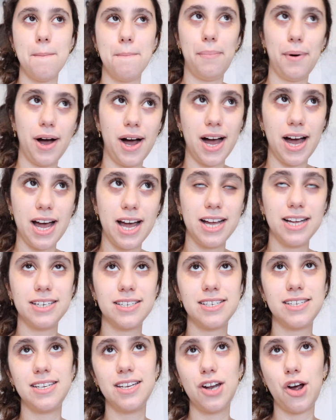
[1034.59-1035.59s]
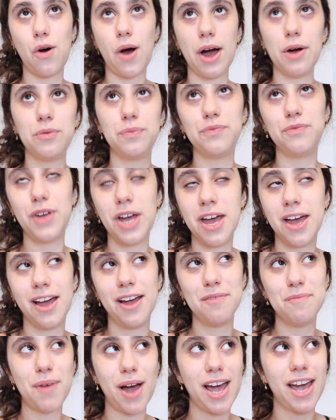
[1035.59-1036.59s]
But, you know,
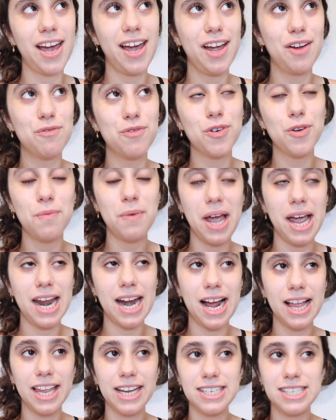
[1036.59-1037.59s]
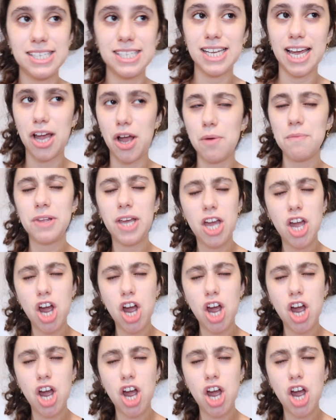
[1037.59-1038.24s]
my roommate and I like to say,